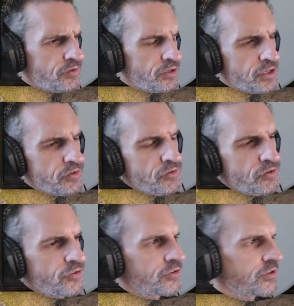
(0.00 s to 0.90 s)
You can get a
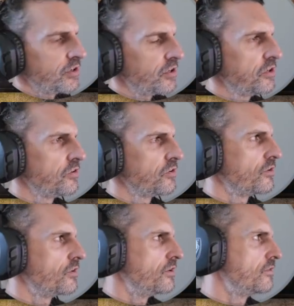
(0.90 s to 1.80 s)
surgeon and a healer
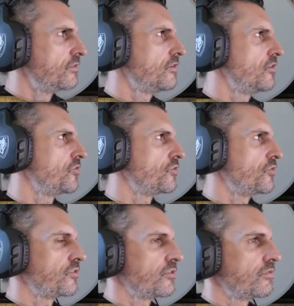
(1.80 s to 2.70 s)
and all
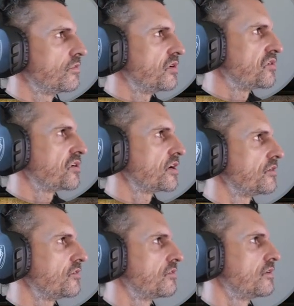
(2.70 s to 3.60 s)
sorts of different
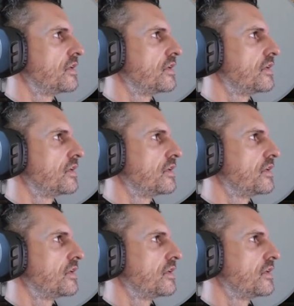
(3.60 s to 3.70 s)
kinds.